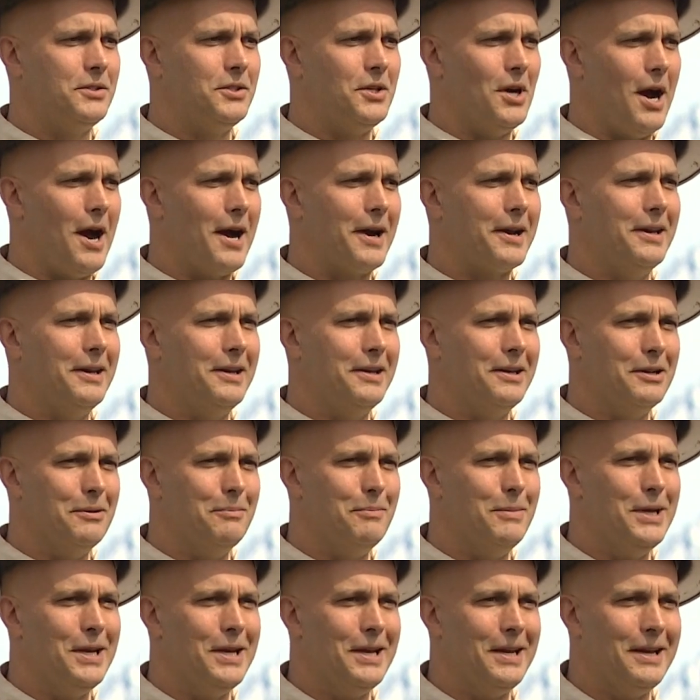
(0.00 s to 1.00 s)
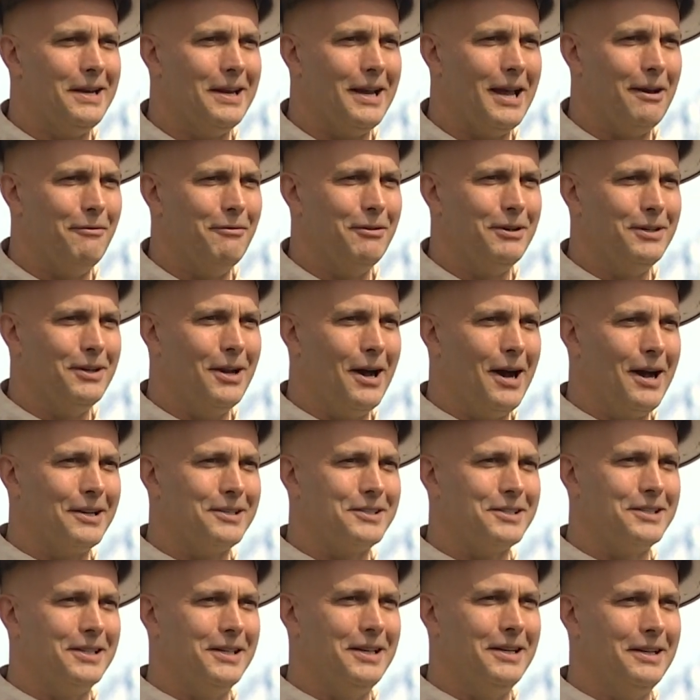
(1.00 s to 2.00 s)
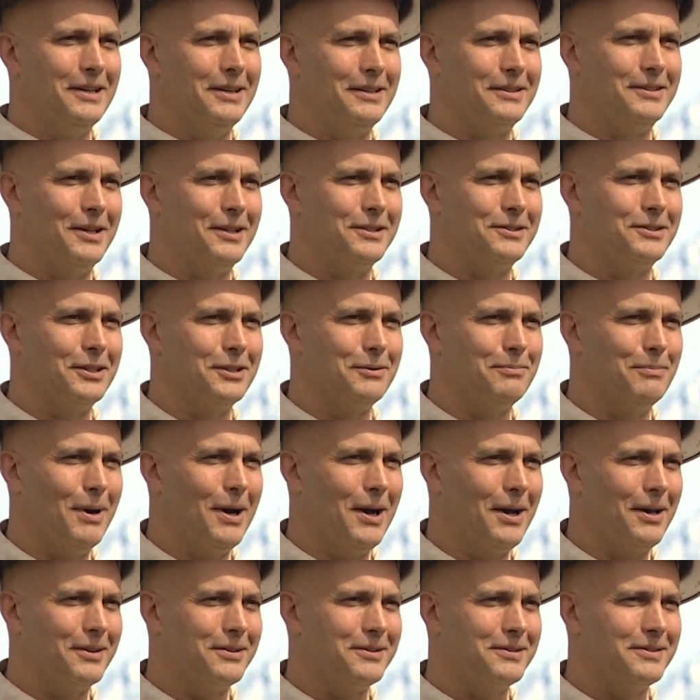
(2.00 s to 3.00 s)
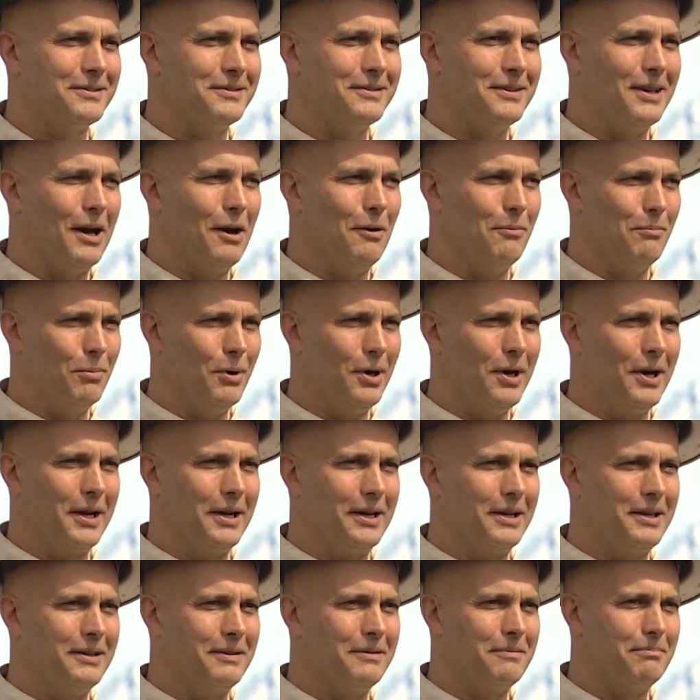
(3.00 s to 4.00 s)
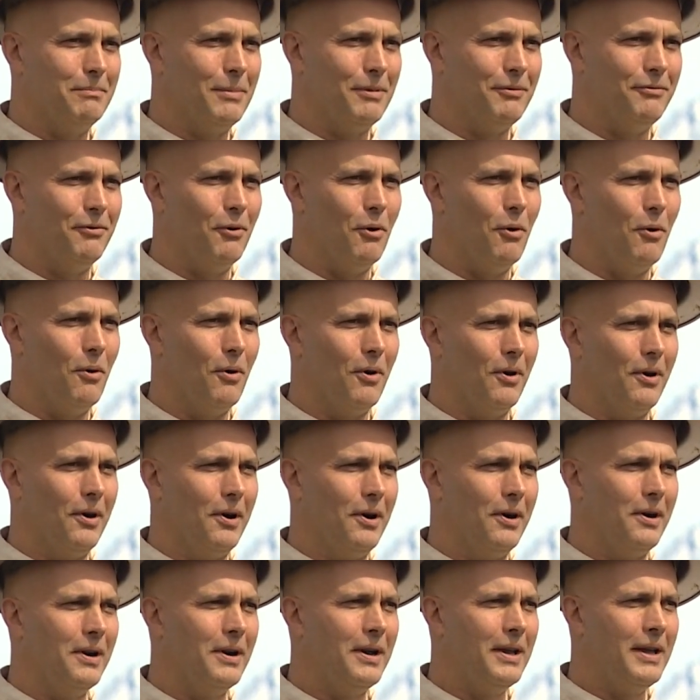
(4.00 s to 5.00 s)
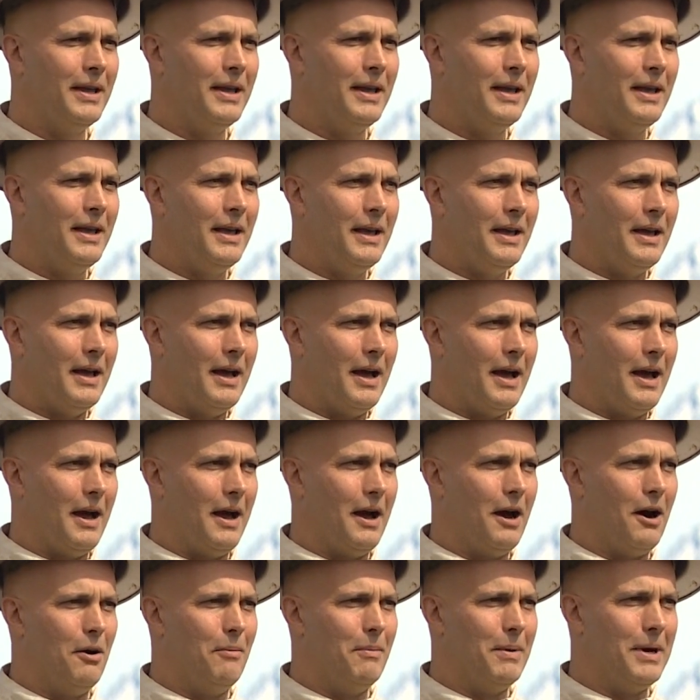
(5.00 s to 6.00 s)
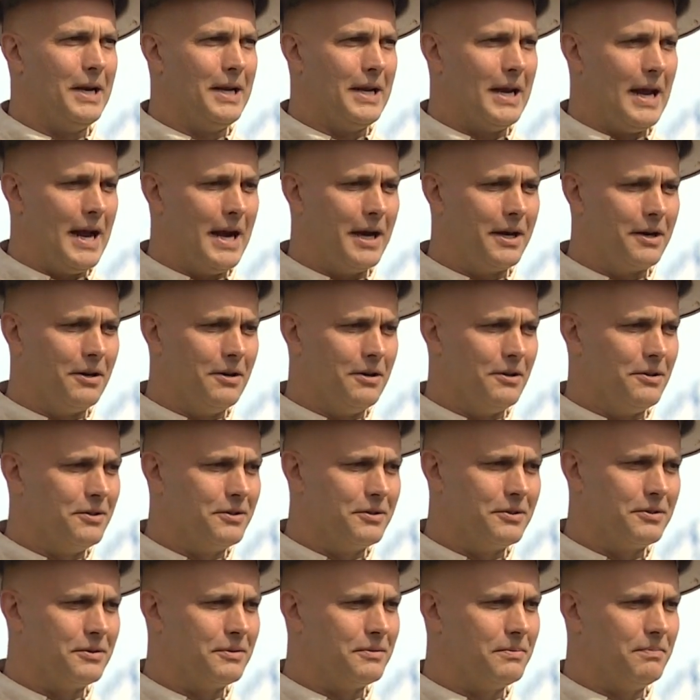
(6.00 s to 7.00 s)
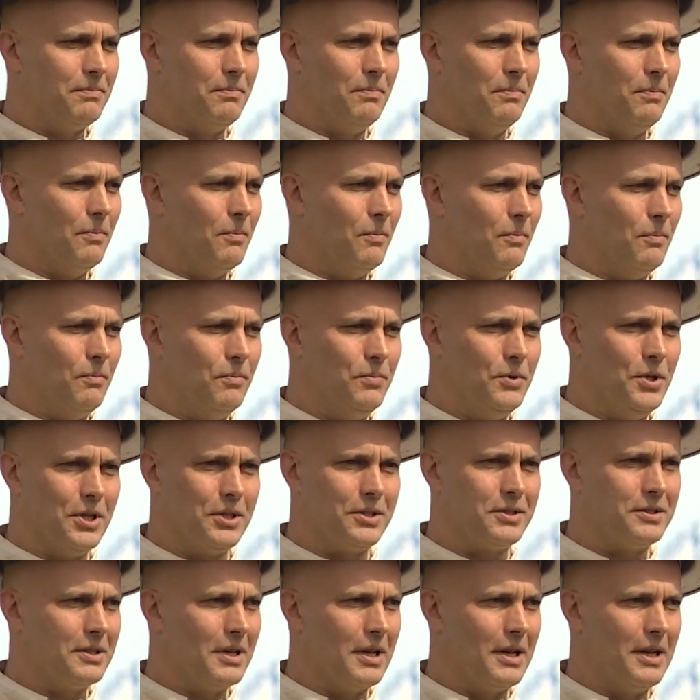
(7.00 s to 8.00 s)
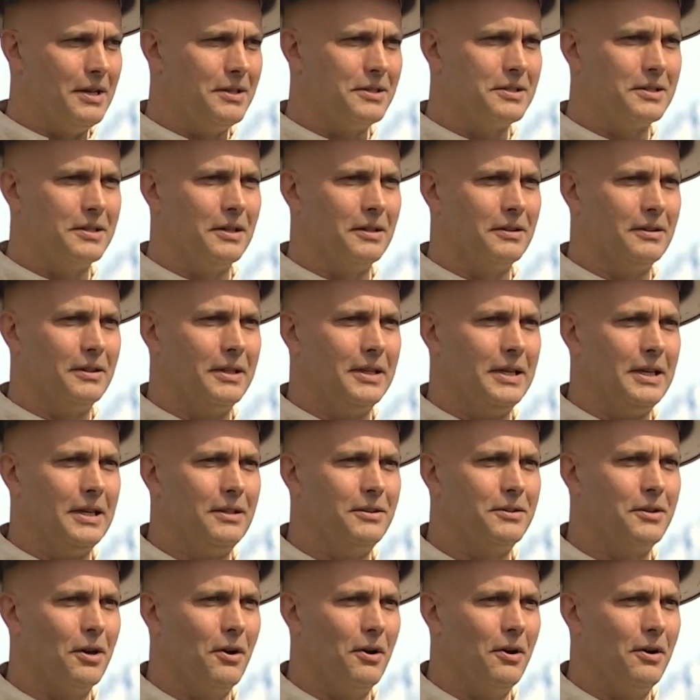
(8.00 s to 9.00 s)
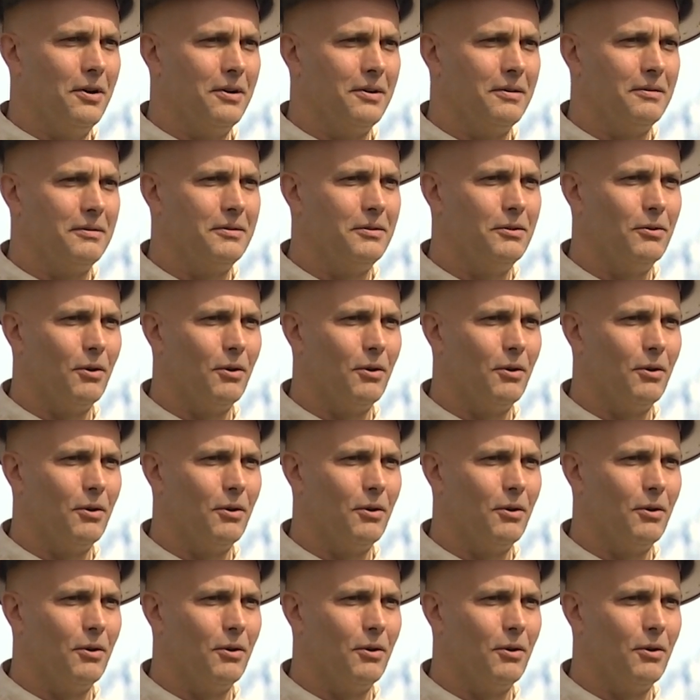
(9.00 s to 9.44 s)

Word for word: shocking to me, having not seen a tussock moth outbreak before, how many acres just instantly turned